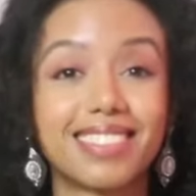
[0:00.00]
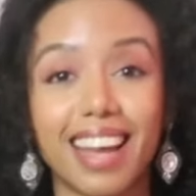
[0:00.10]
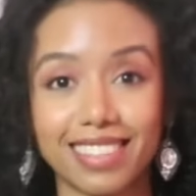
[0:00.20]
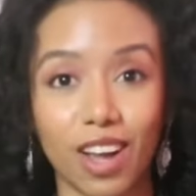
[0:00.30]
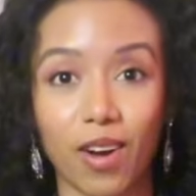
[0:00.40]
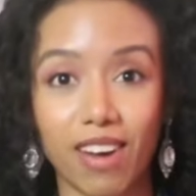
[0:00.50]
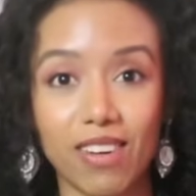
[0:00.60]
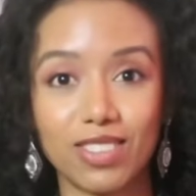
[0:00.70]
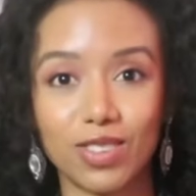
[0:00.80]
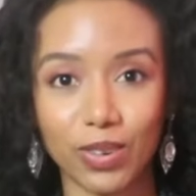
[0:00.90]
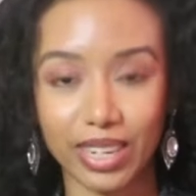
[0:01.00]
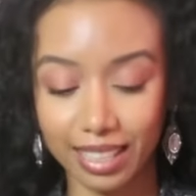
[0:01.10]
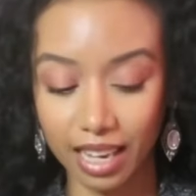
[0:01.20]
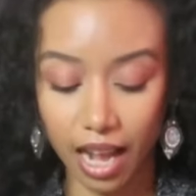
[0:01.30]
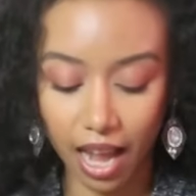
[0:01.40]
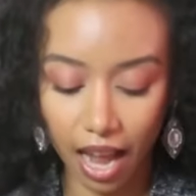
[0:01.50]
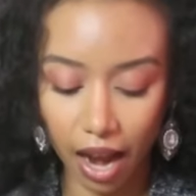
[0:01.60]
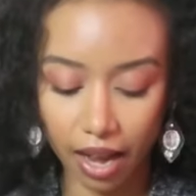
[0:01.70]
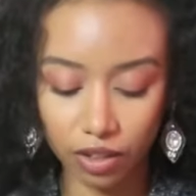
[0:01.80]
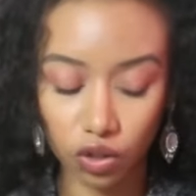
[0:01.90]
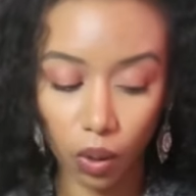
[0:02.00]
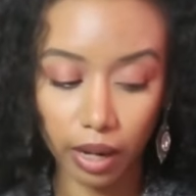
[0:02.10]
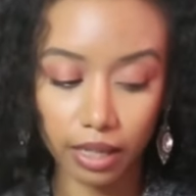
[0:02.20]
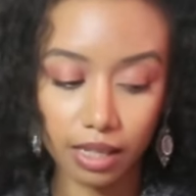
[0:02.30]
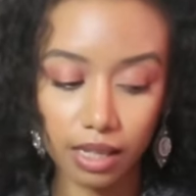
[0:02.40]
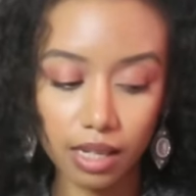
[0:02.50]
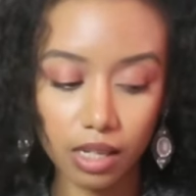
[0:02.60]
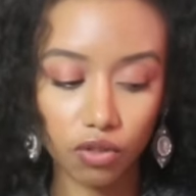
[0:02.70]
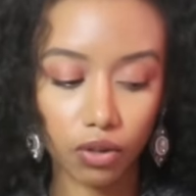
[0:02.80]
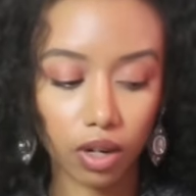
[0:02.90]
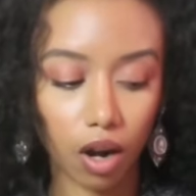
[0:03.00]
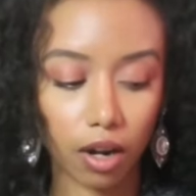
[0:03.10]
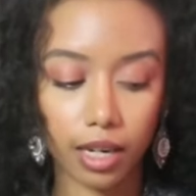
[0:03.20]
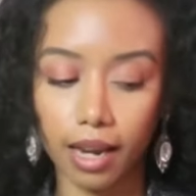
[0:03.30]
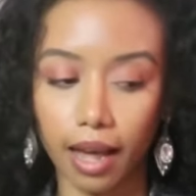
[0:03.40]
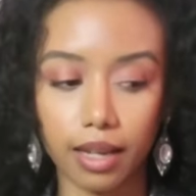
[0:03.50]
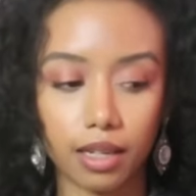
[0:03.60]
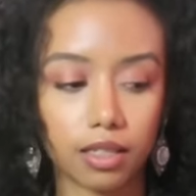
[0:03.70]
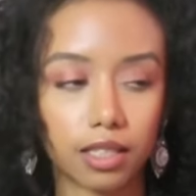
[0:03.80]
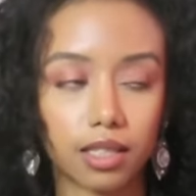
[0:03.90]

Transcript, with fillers: that's how I went through it and so I did this for like